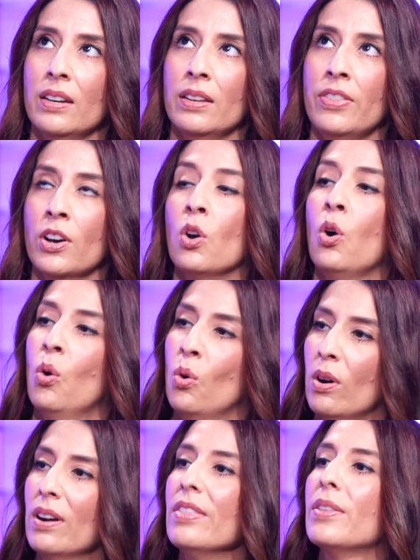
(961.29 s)
the
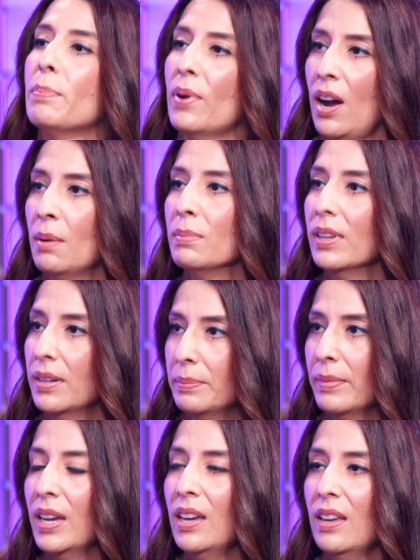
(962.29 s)
core, the
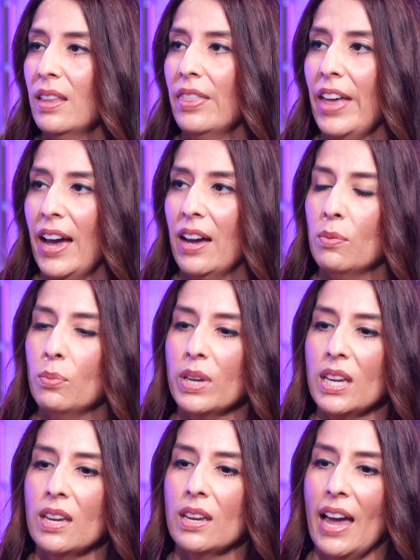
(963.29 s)
problem, that
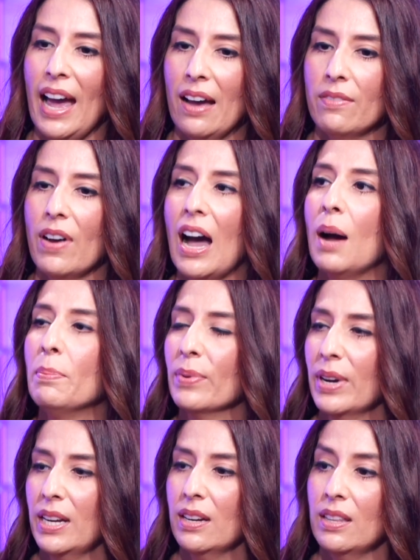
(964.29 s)
we have
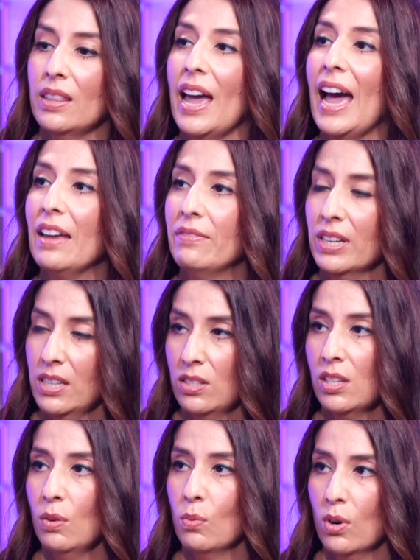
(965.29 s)
operated in the
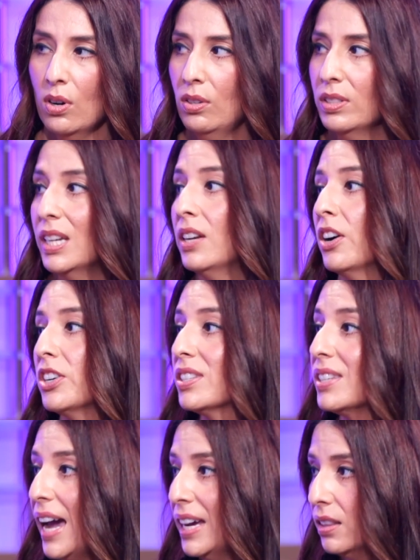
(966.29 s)
advocacy world in our
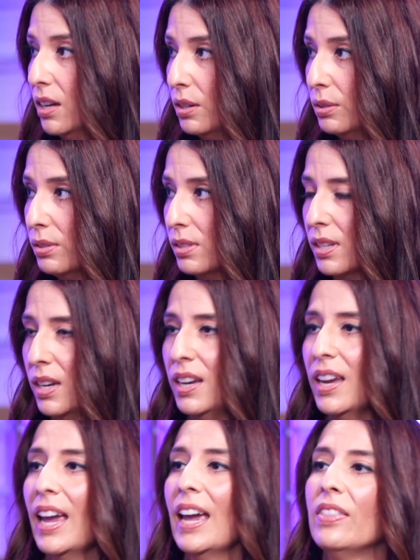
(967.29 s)
silos,
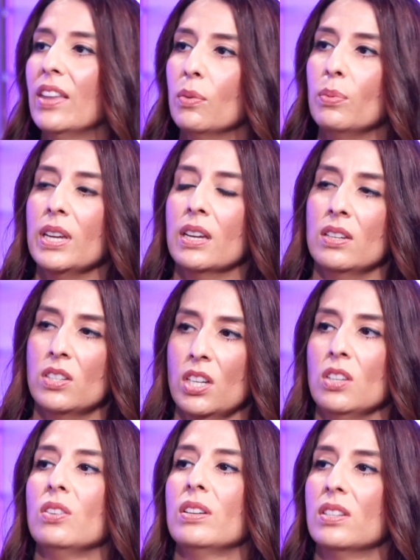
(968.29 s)
and that we
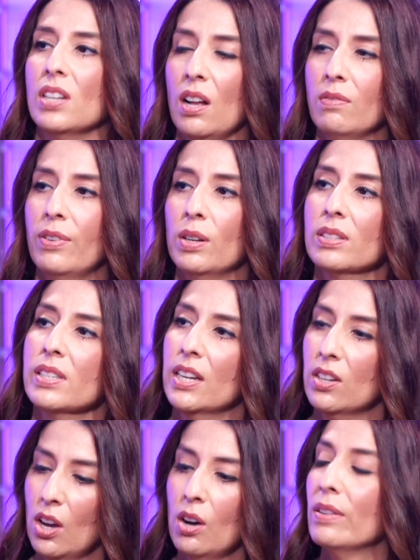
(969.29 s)
continue to tell folks like,
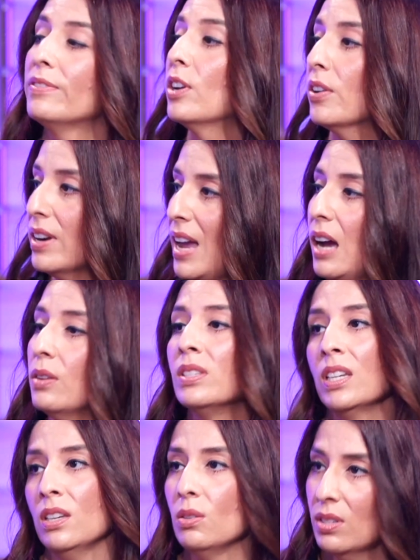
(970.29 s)
no, if you're in
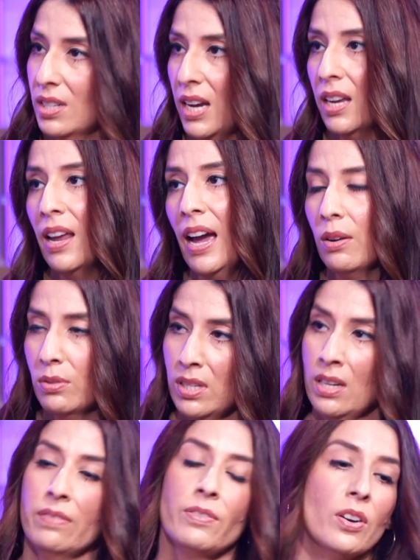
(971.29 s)
housing, you stay in
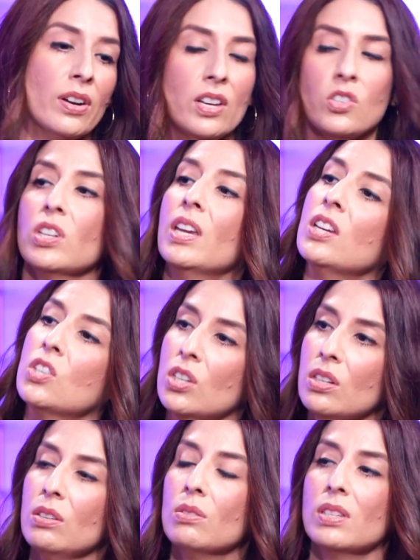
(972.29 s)
housing. If you're in
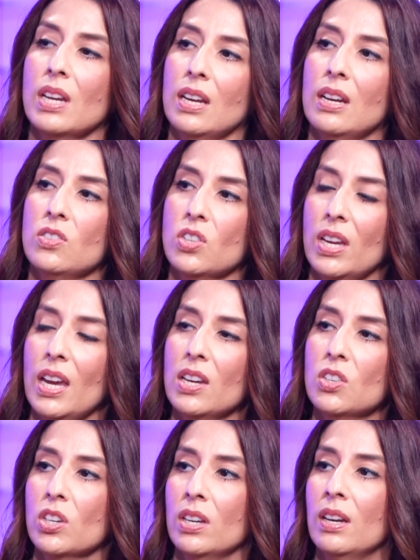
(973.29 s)
education, you stay in
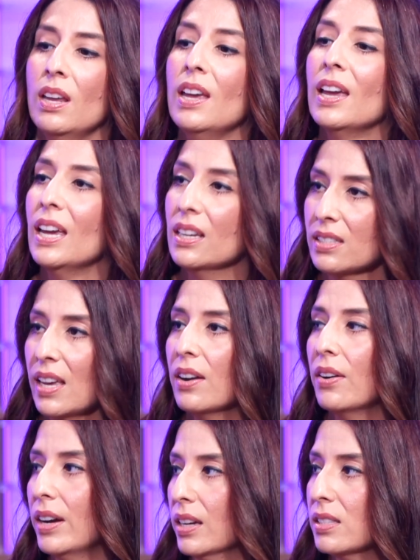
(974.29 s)
education, et
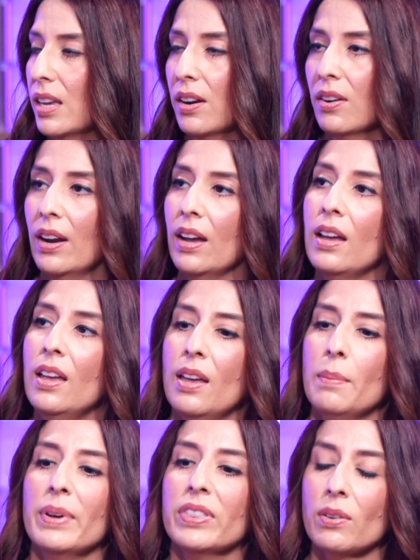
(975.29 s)
cetera, et cetera.
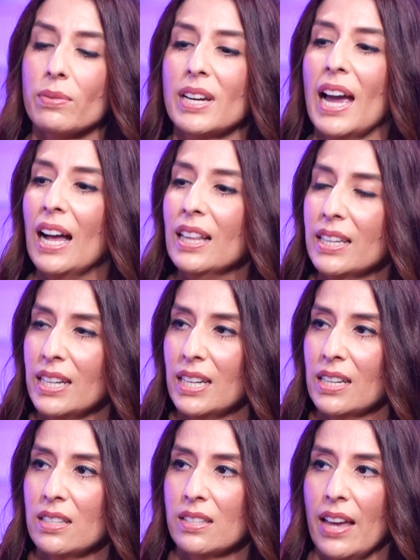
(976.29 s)
But the reality
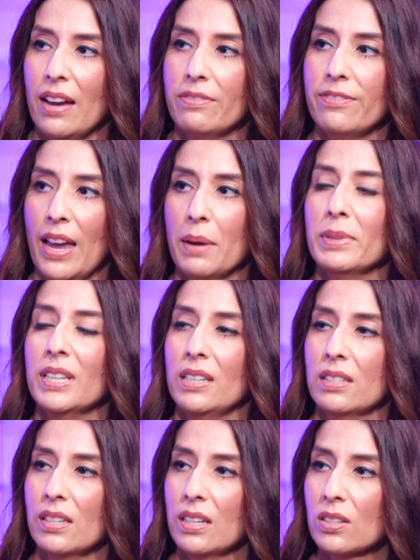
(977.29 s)
is that
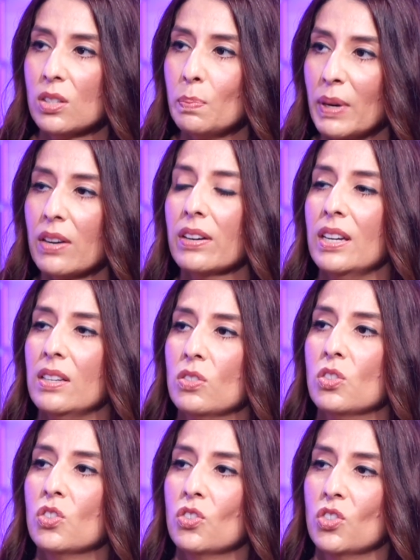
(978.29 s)
families
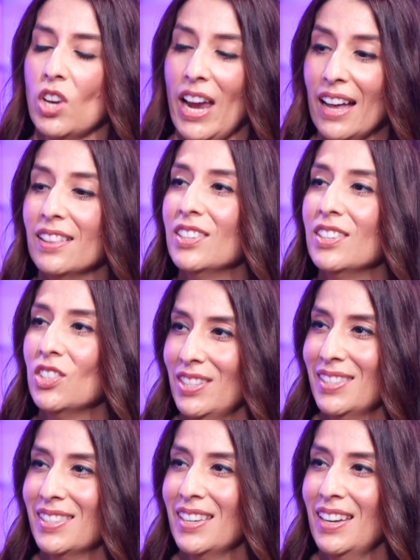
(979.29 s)
experience
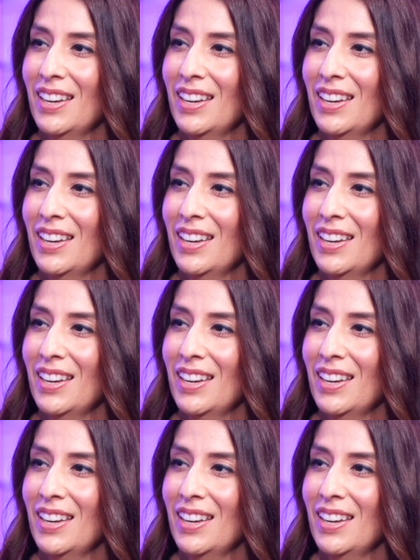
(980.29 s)
challenges